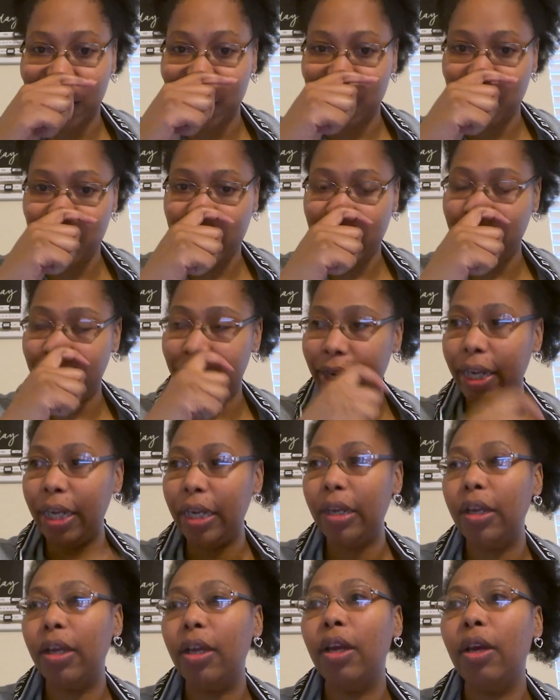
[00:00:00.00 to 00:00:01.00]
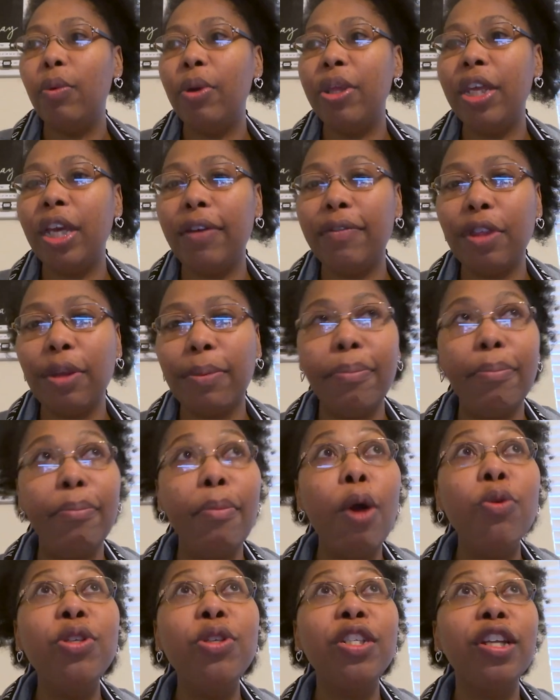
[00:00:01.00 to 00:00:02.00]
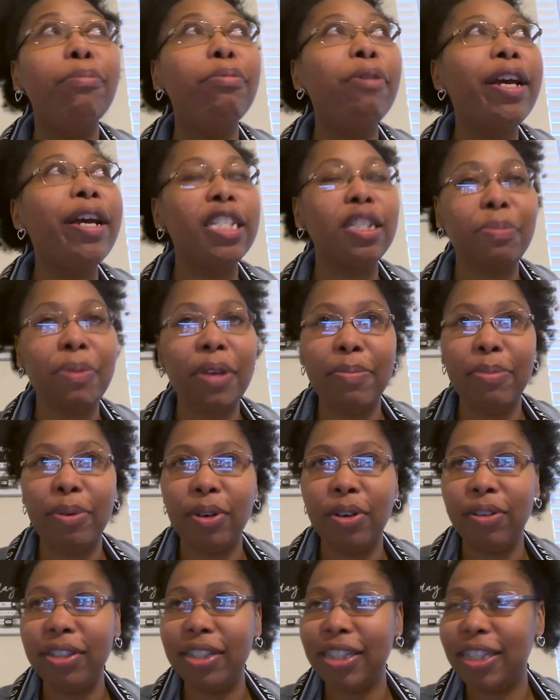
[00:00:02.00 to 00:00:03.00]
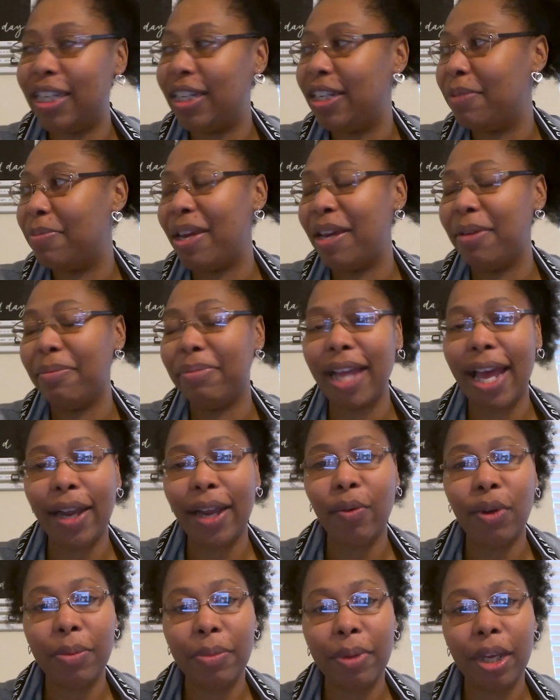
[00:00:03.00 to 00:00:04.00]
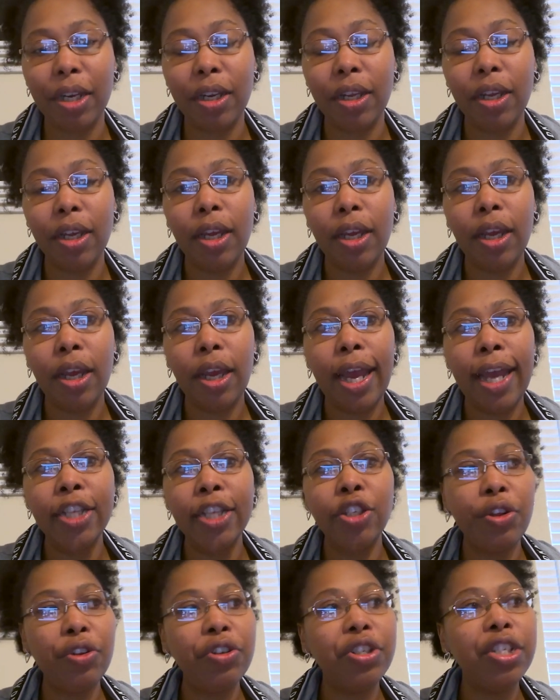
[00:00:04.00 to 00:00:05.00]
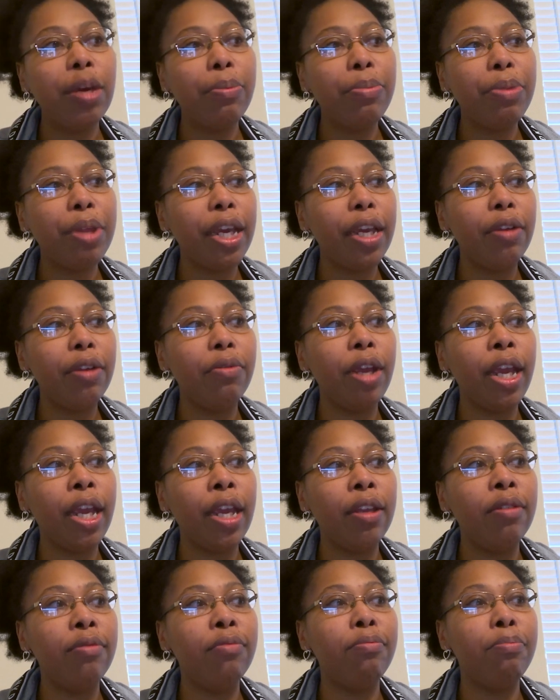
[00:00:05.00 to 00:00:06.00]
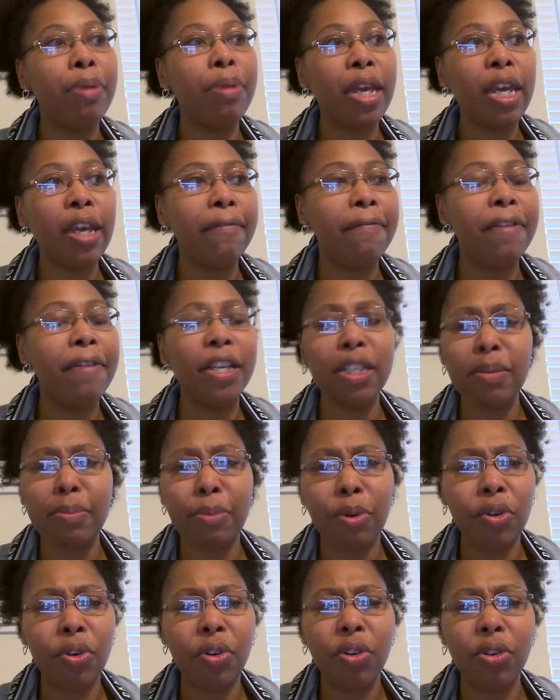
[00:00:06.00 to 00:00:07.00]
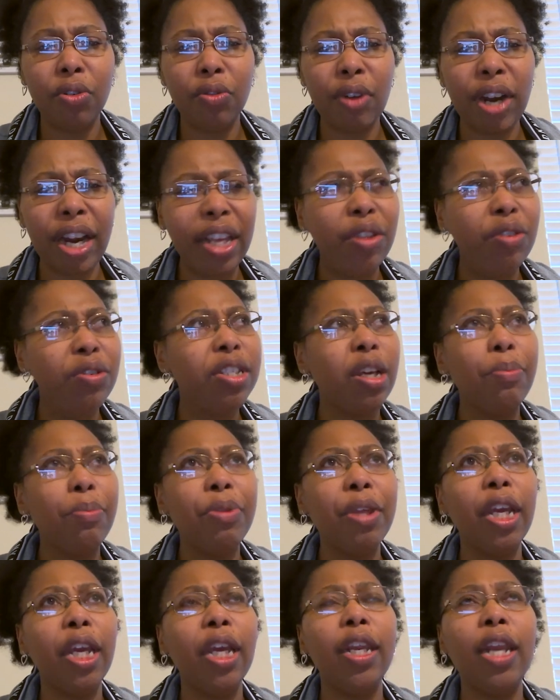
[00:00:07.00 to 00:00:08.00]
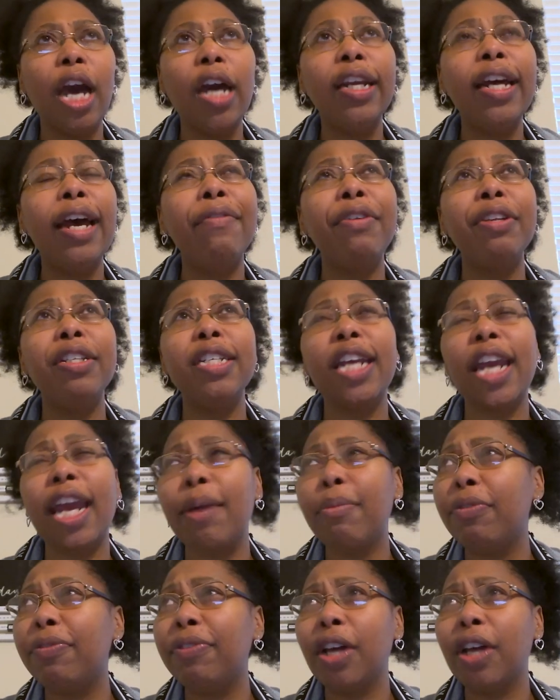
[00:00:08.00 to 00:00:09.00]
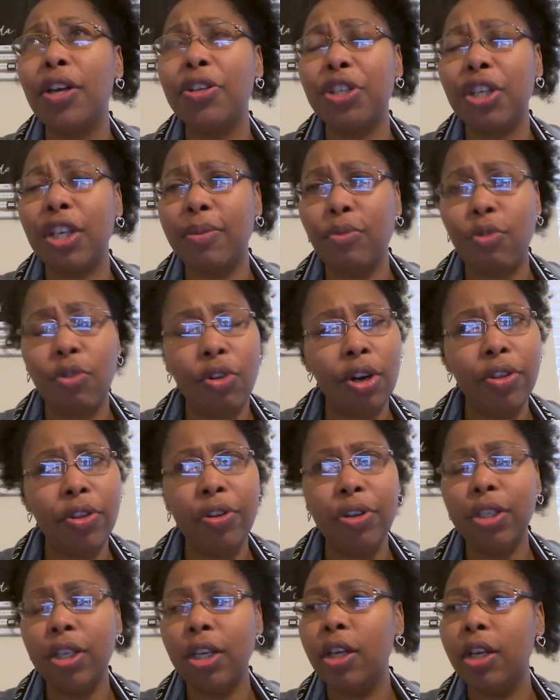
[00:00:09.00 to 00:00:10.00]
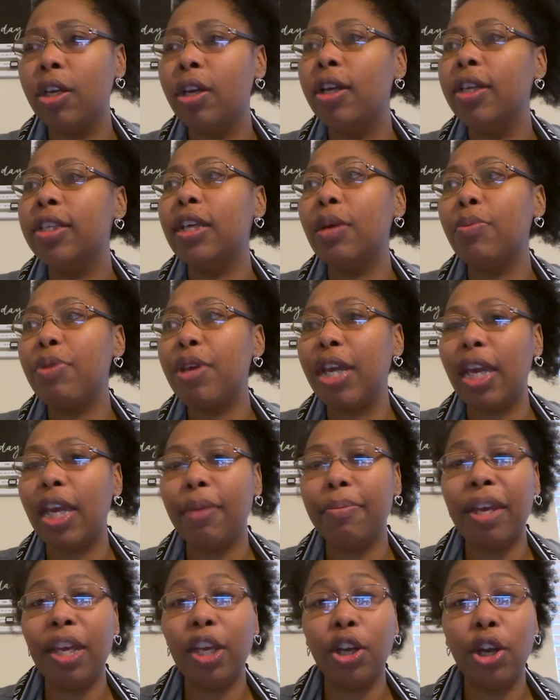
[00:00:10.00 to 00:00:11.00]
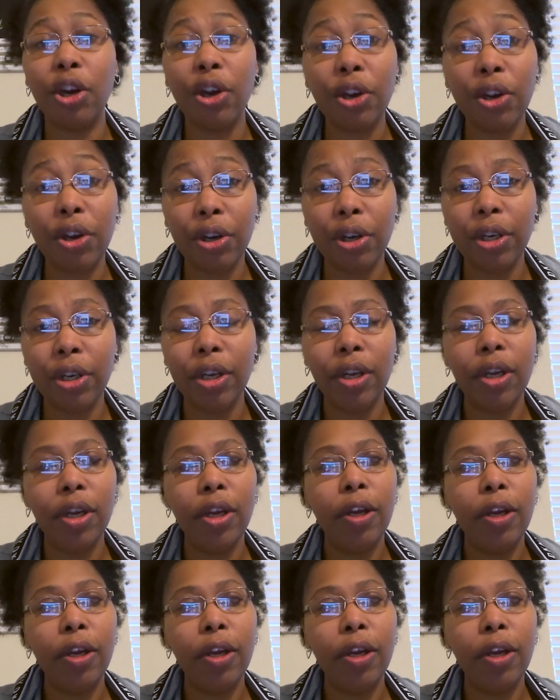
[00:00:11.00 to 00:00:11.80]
country, right? We think of the most oppressed people tend to be Black women. And so there's something in being visible, right? There's something in not having to camouflage anymore. There's something in being heard.